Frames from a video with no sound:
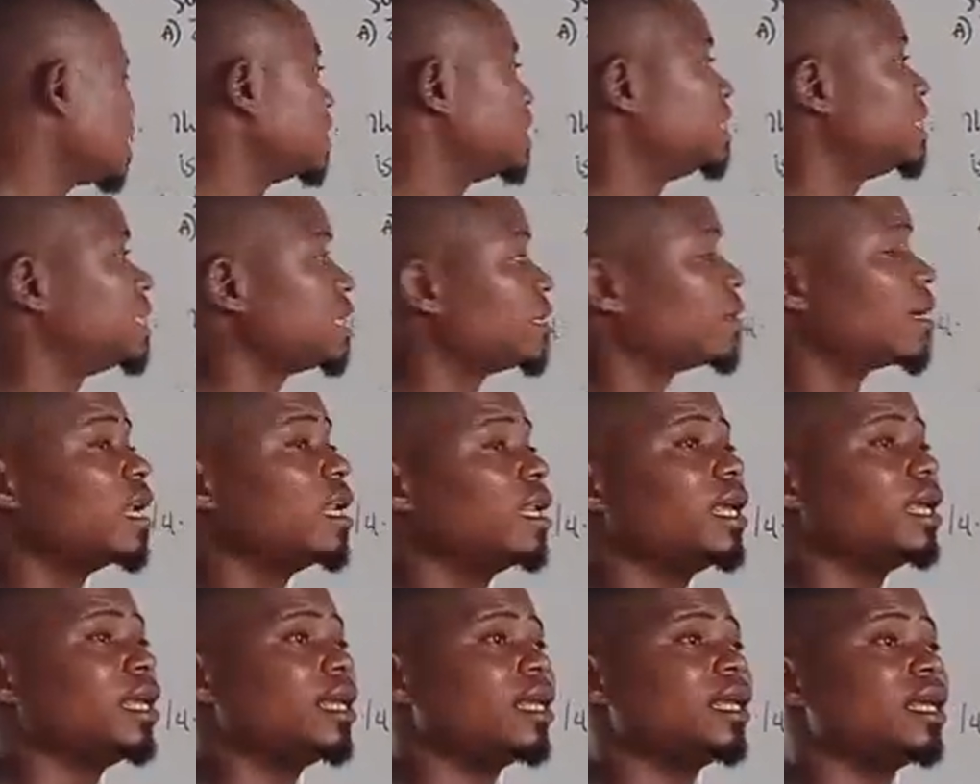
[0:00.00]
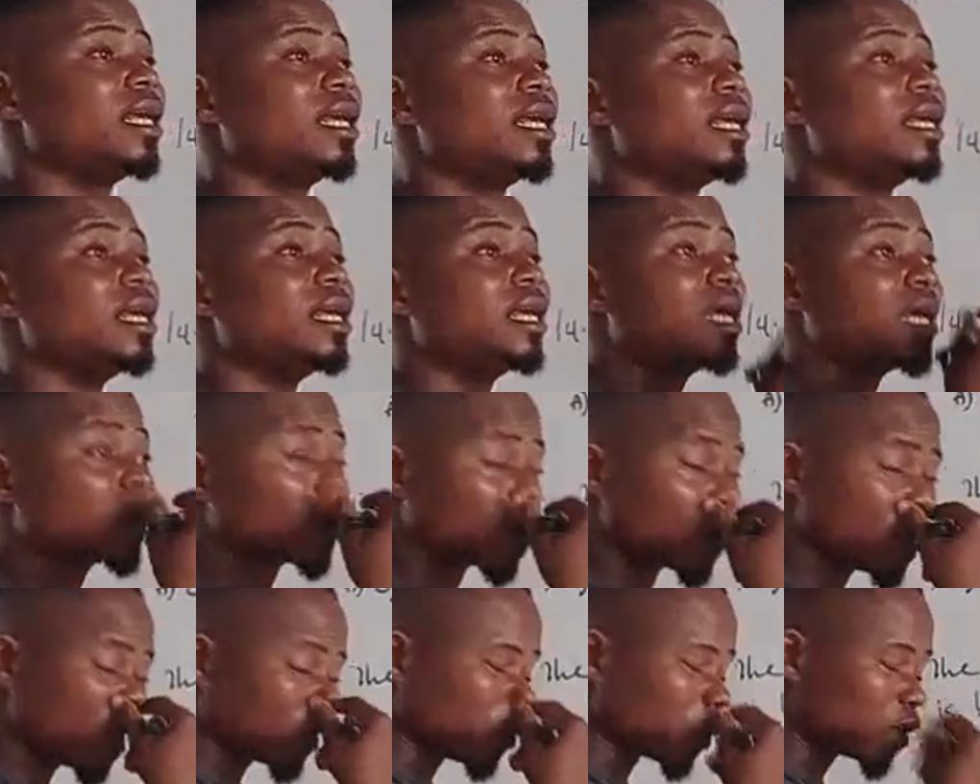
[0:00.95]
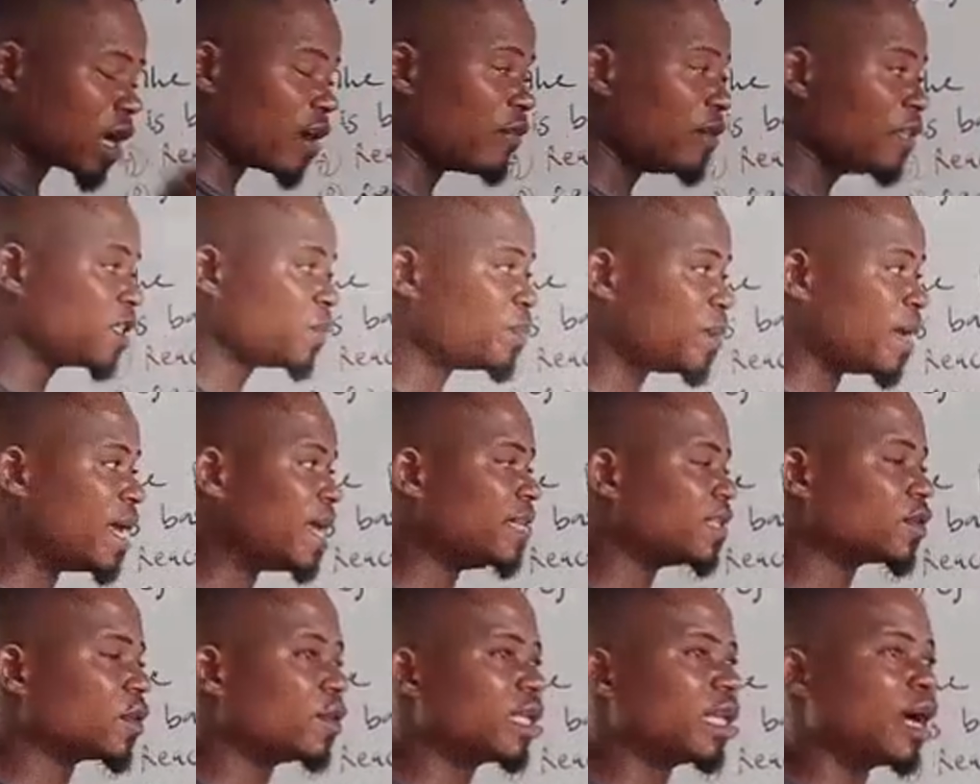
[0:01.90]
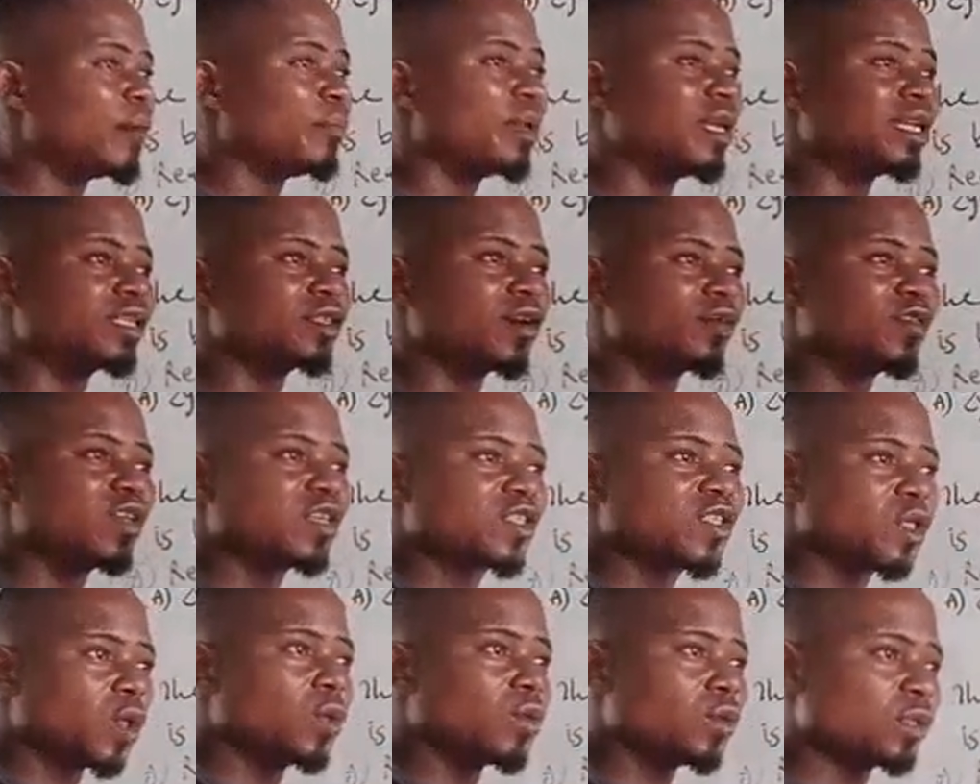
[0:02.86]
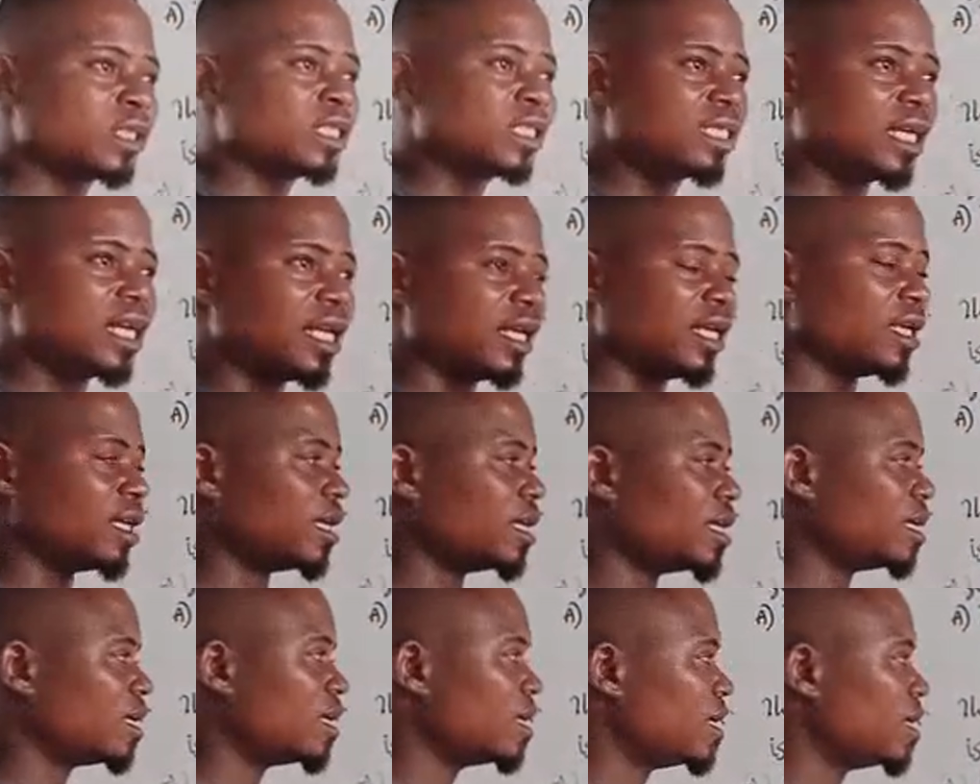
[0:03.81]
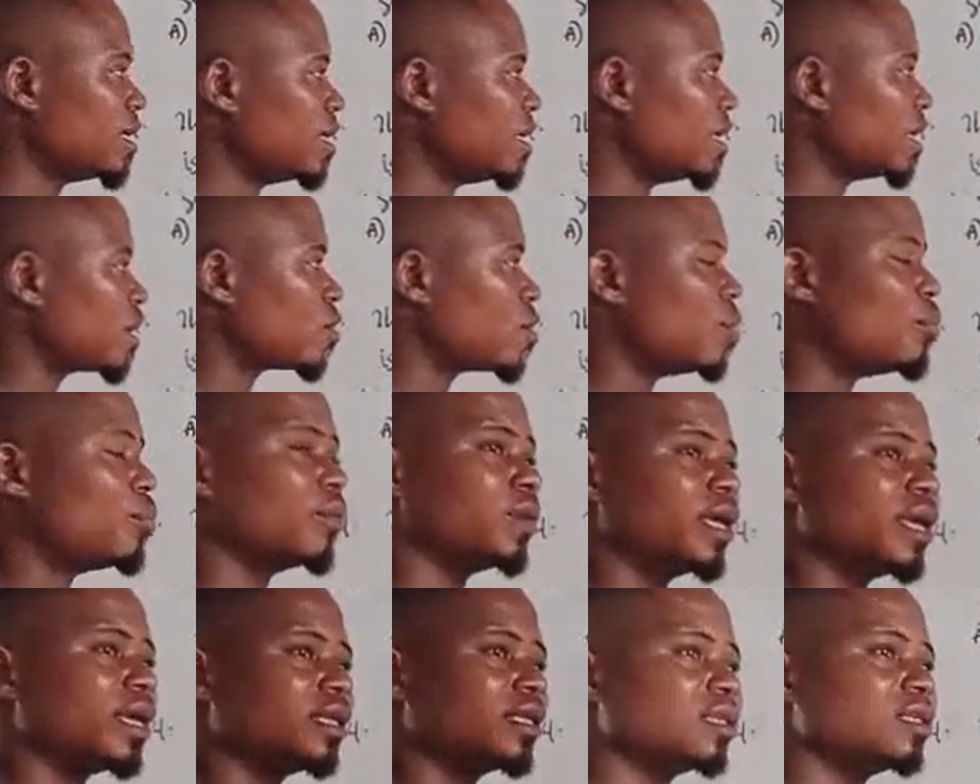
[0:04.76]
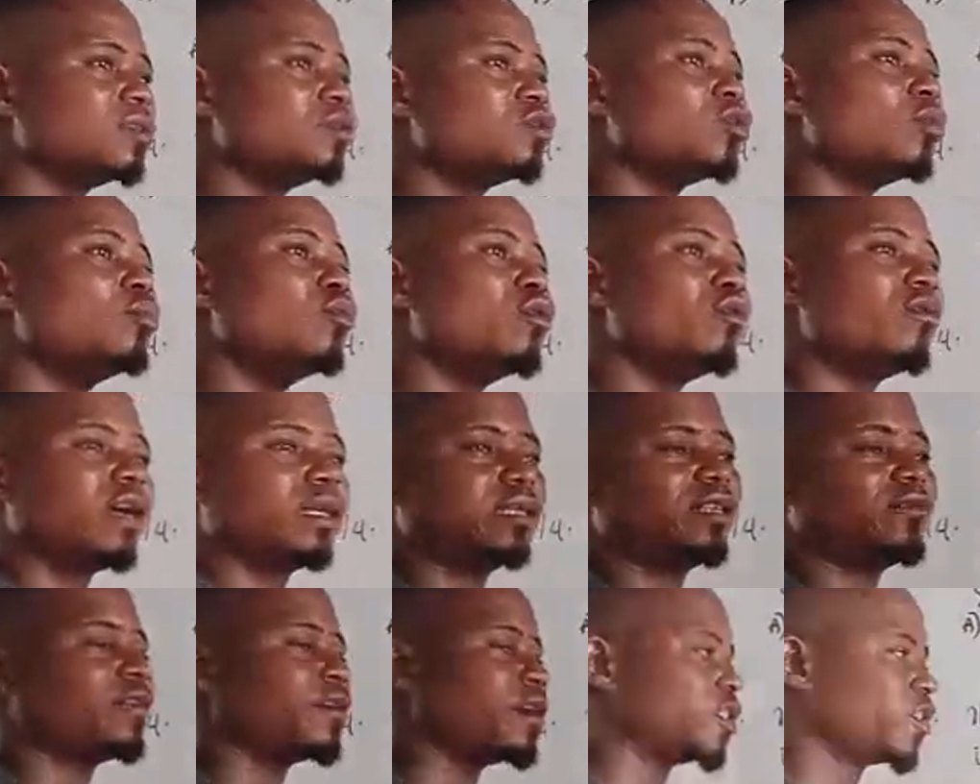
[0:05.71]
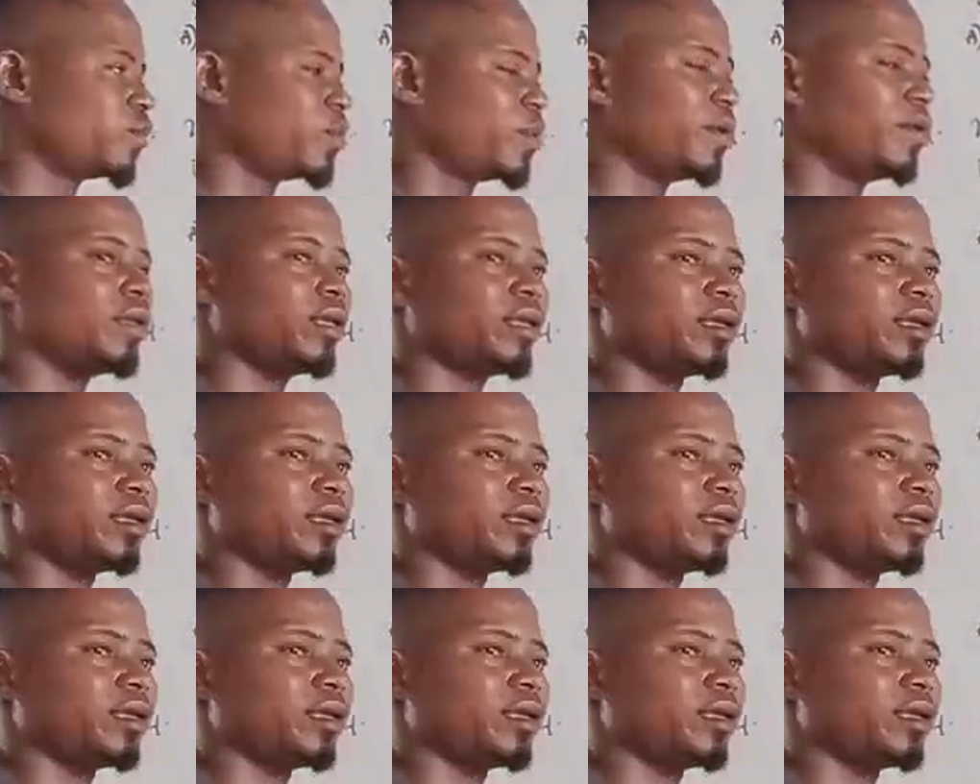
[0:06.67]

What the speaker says: Generally, chromatography is based on the ability of the solute in the in the component to move at different speed.